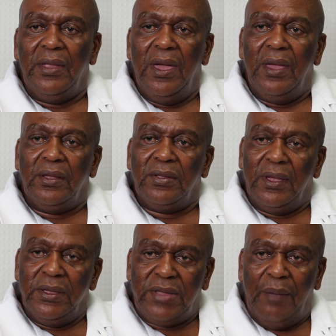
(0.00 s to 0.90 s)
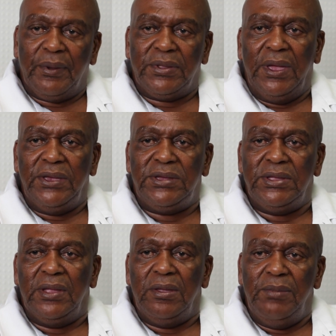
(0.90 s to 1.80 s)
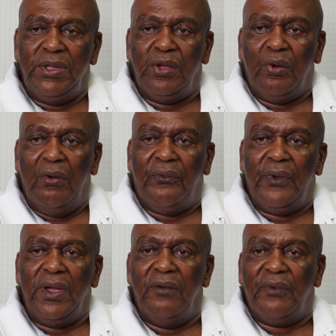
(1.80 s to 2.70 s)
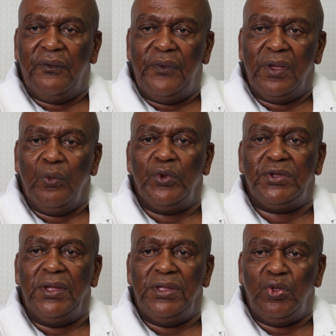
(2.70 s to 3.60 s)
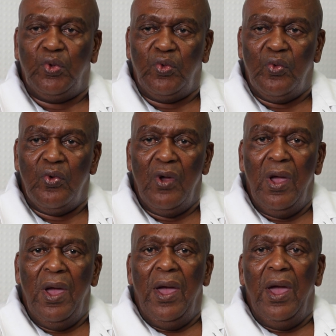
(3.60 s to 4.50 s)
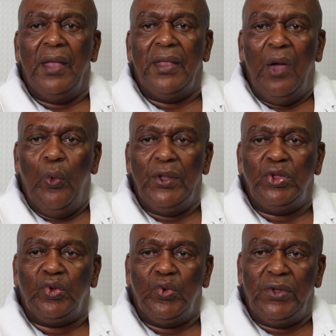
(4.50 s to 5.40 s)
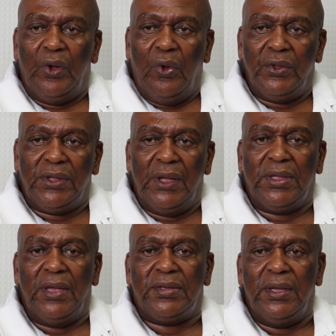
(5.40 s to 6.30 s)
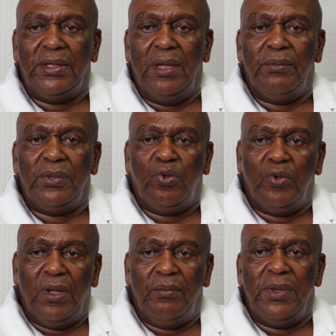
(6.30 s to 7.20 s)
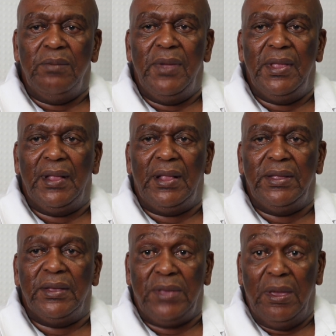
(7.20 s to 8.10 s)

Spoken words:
the interpretation and the meaning of everything which they need to do. And I went to the contract, I sent them to them immediately